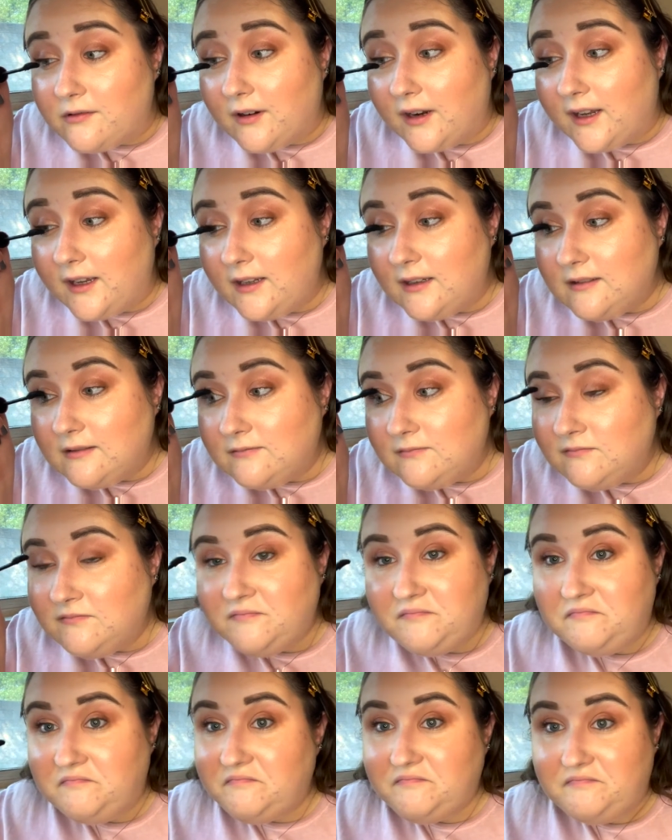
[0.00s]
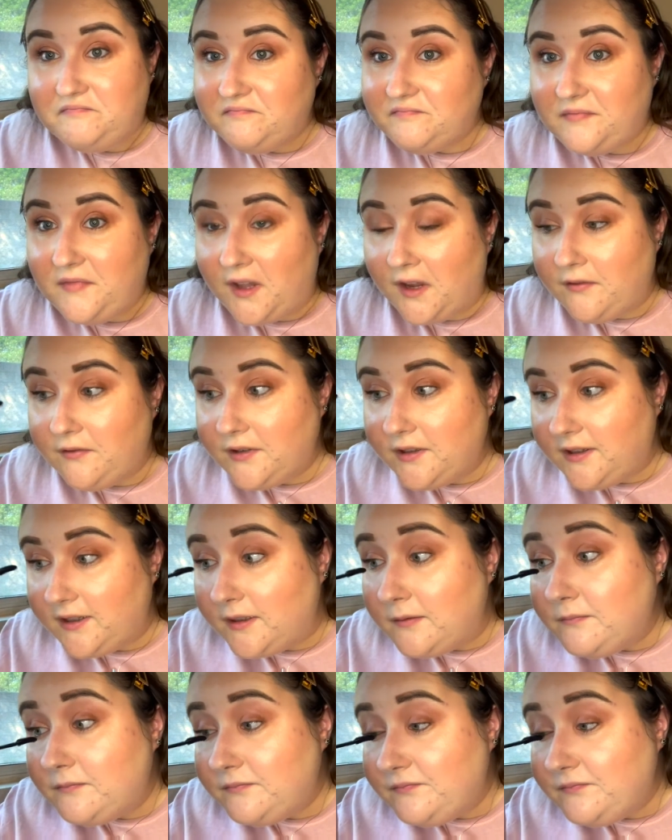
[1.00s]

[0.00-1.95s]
right? Not really.